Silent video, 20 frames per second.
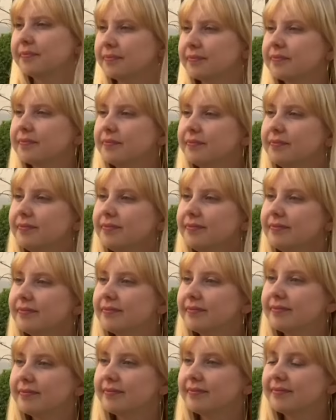Is there anything
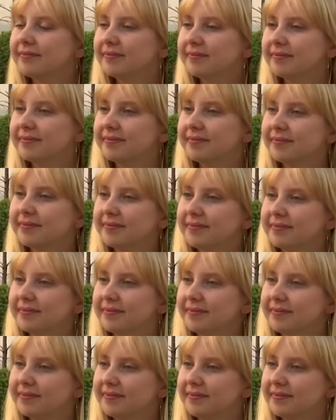that you all think you can do
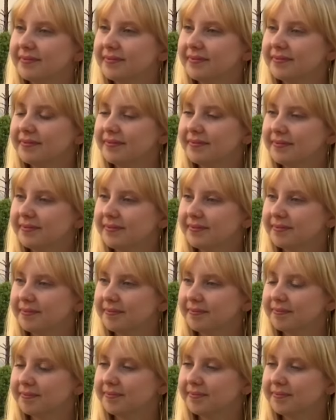to prepare